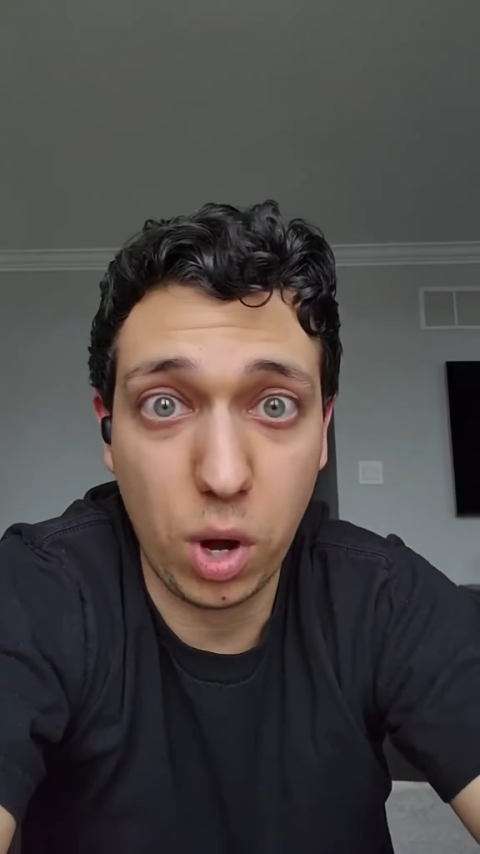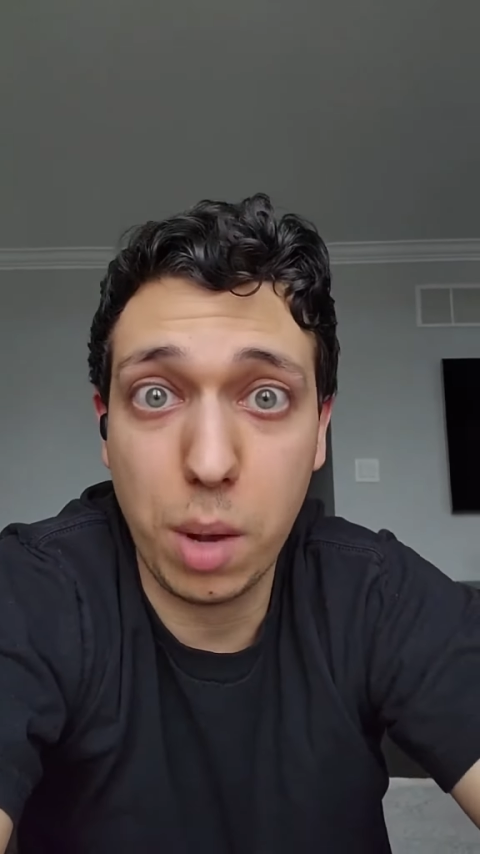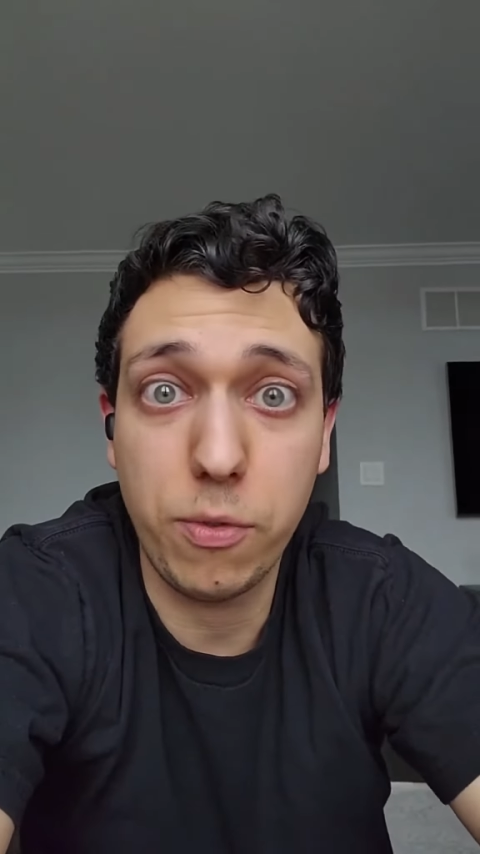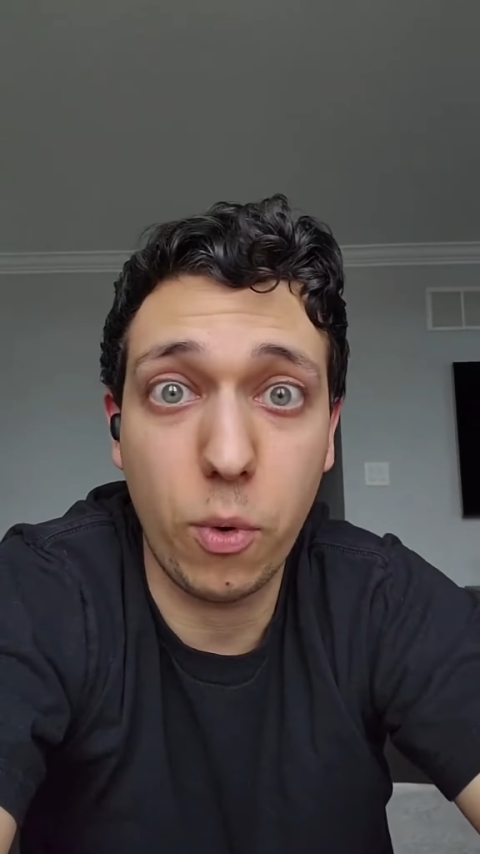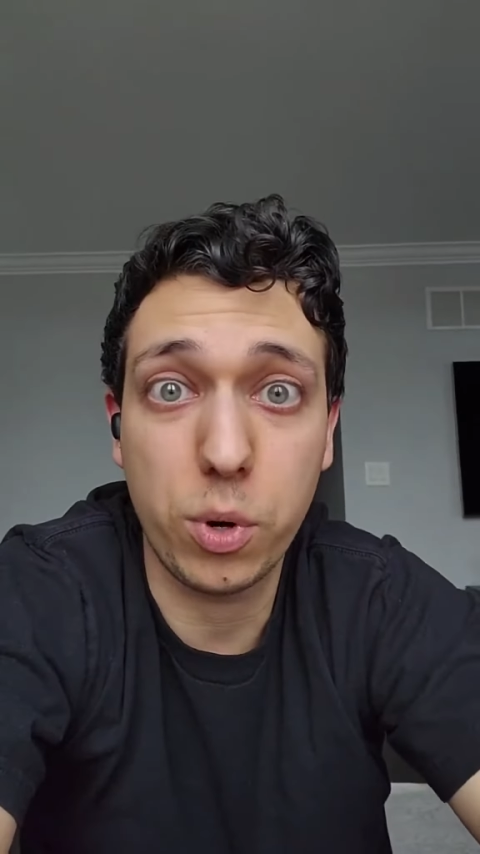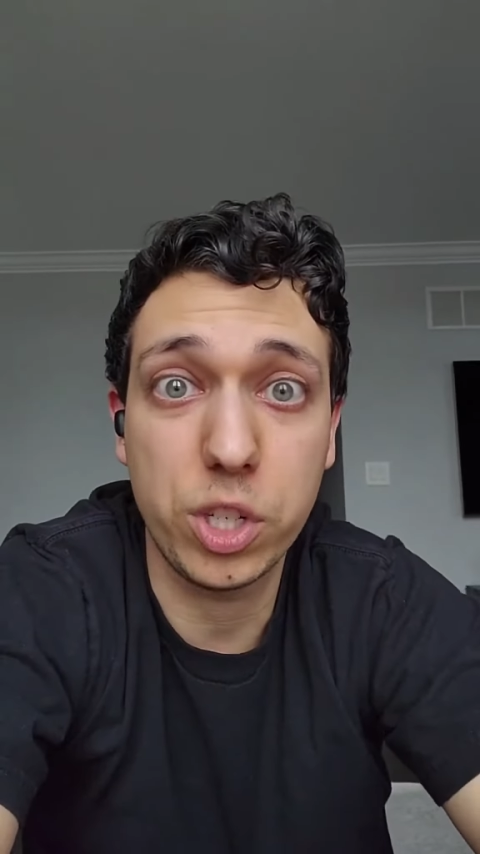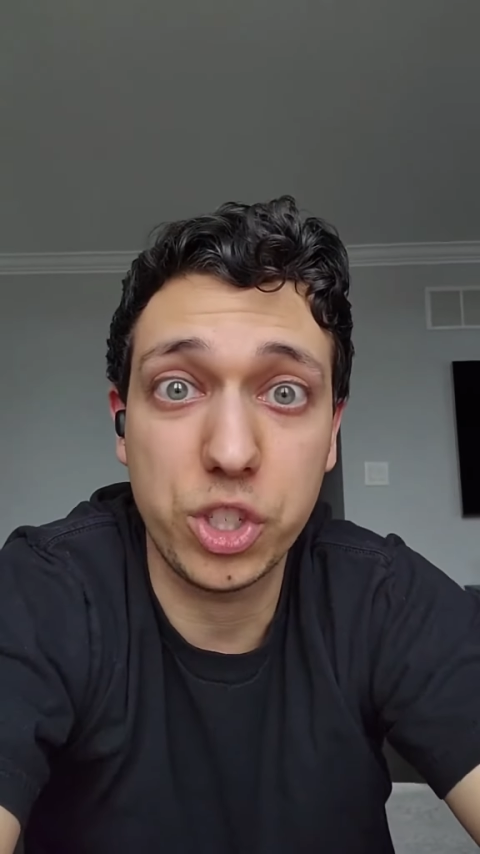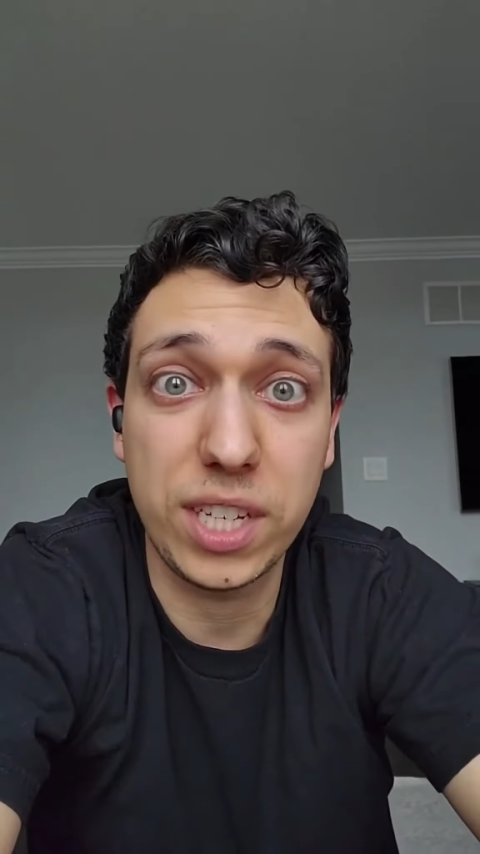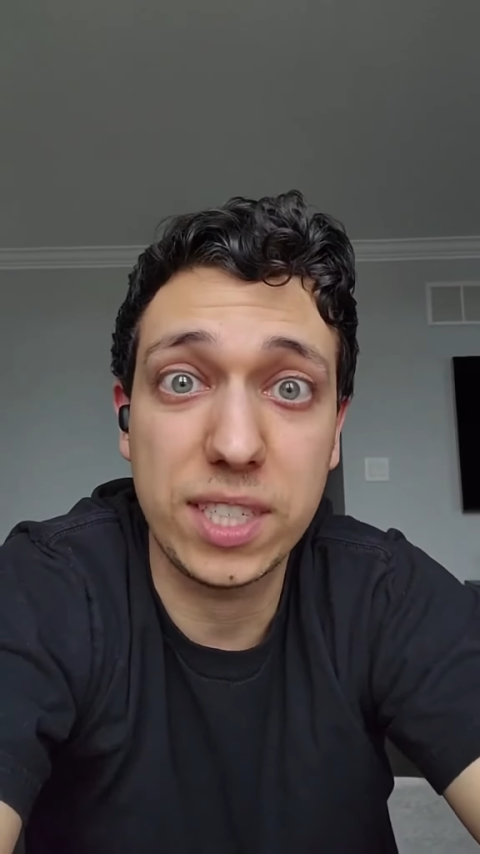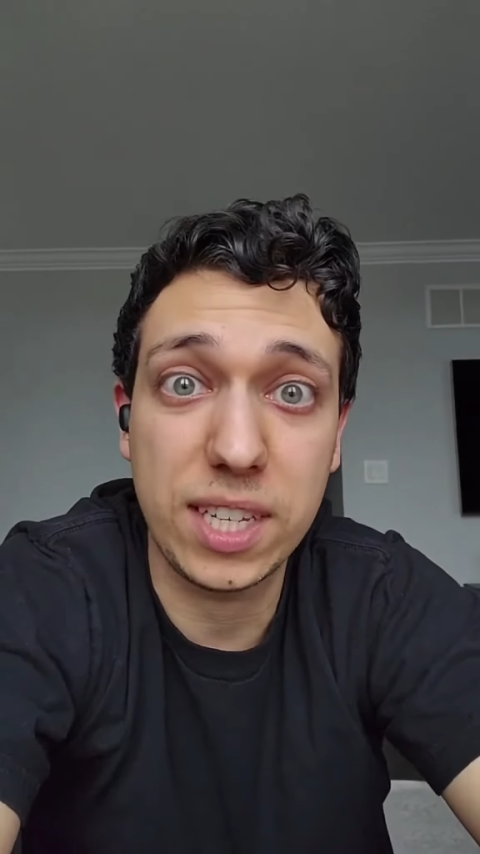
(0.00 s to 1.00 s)
Rob Ford and
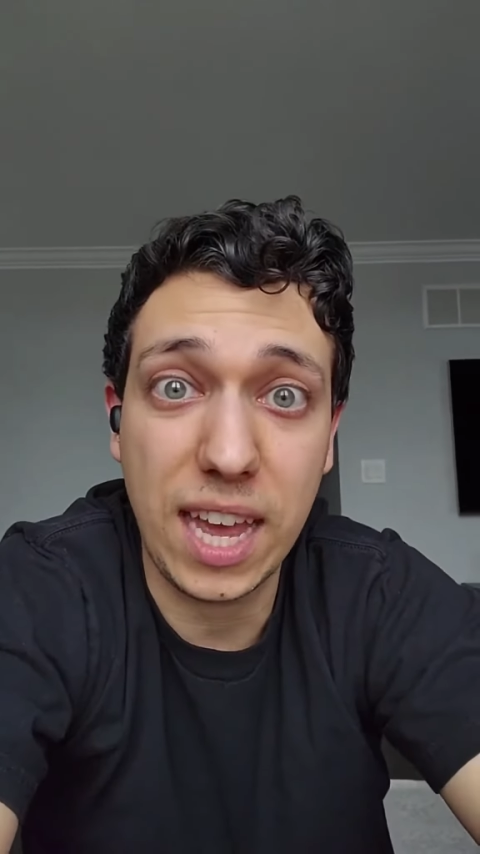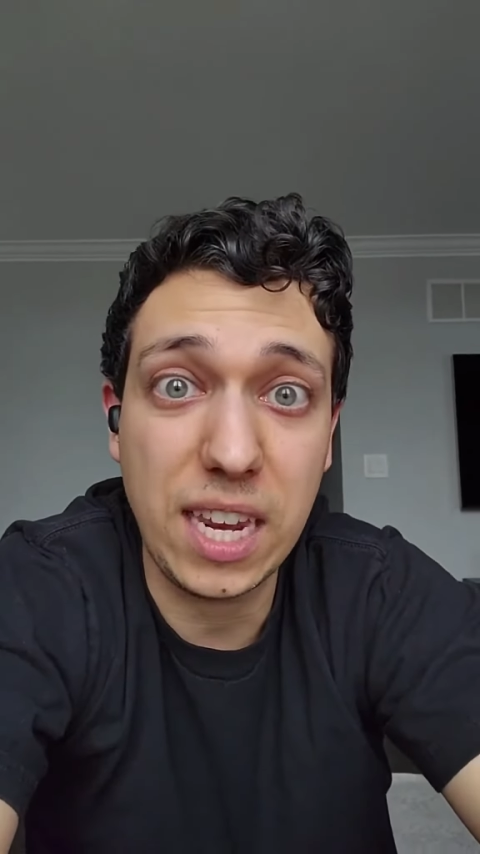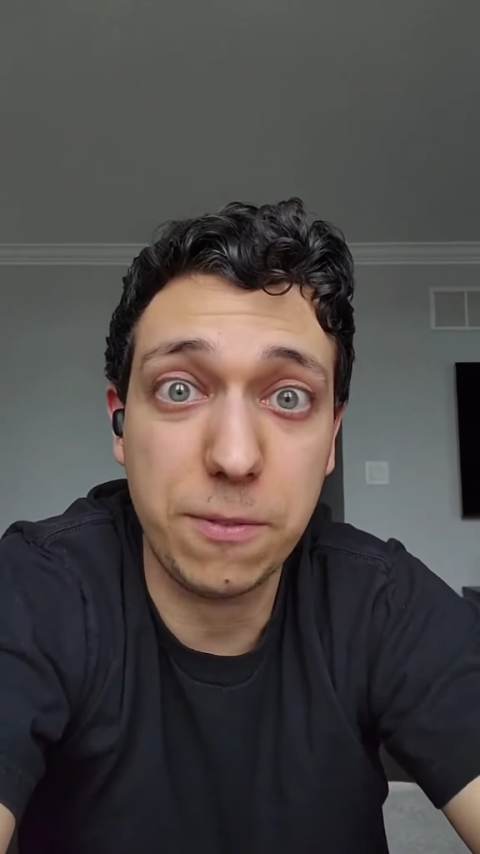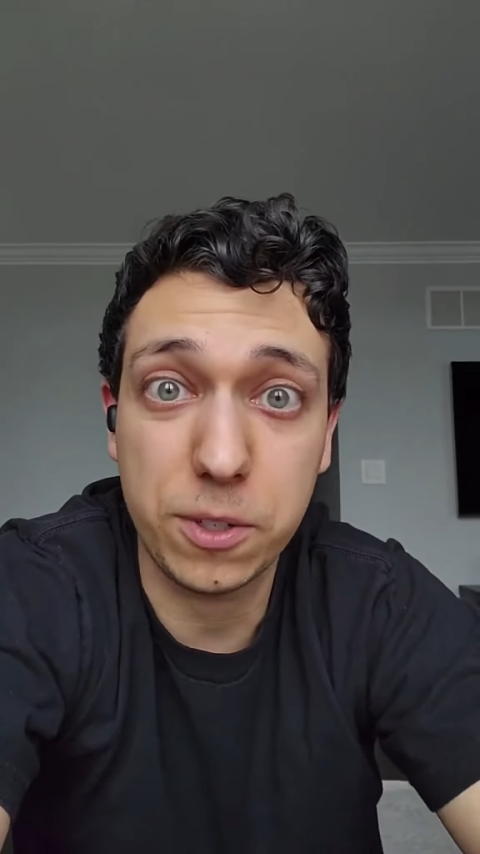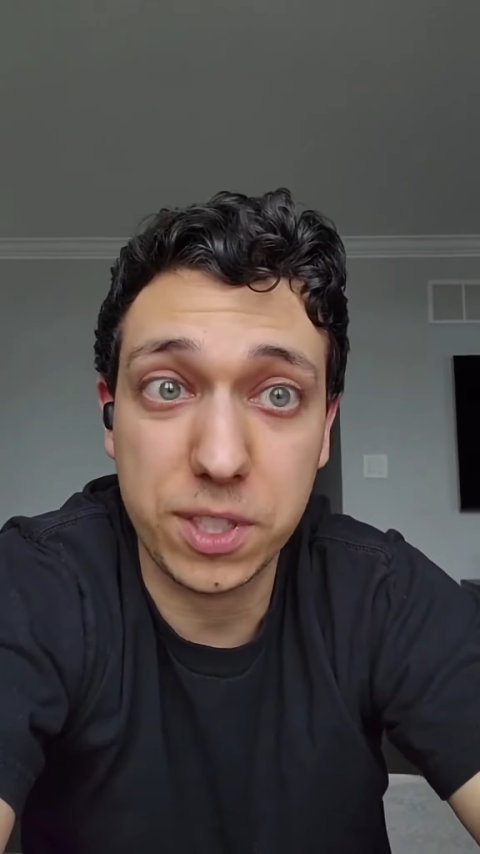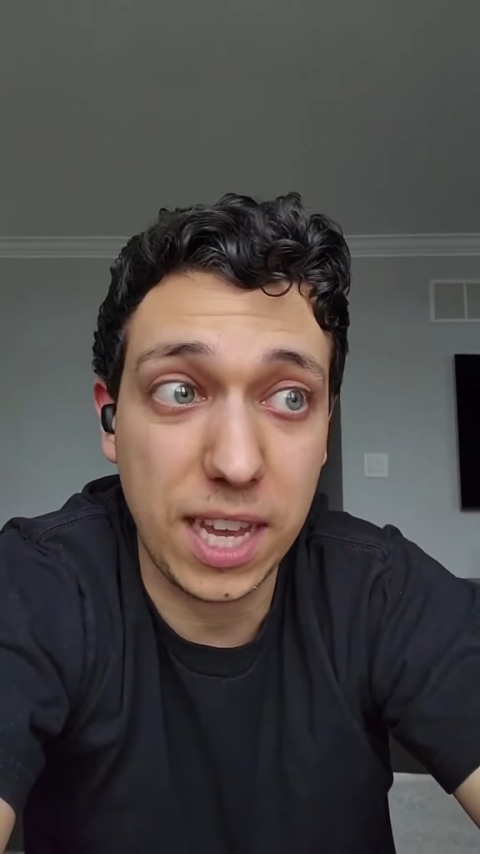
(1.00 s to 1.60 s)
Jason Kenney for